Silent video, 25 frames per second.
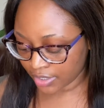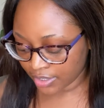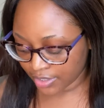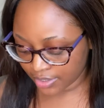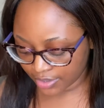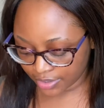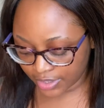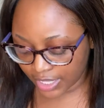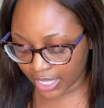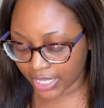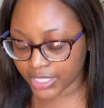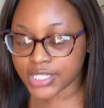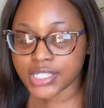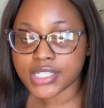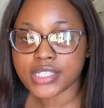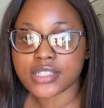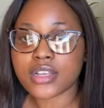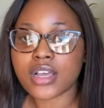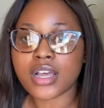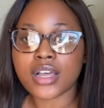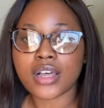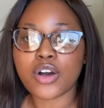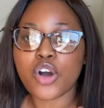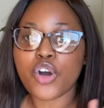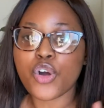That's
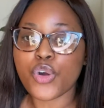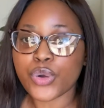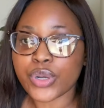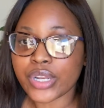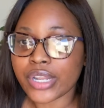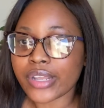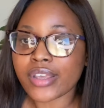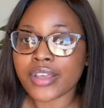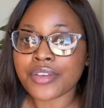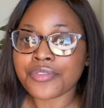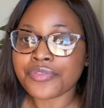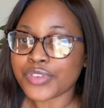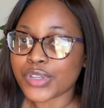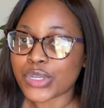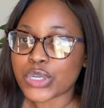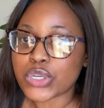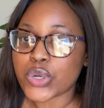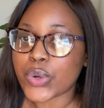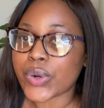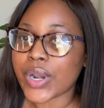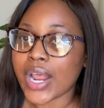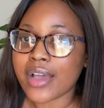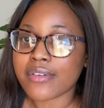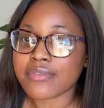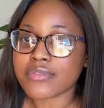only if you
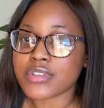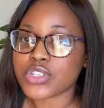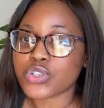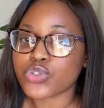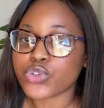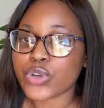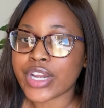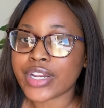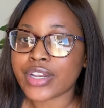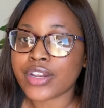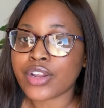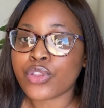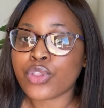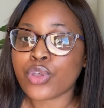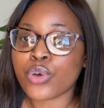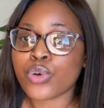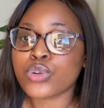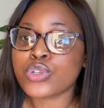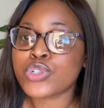don't have a straightener though.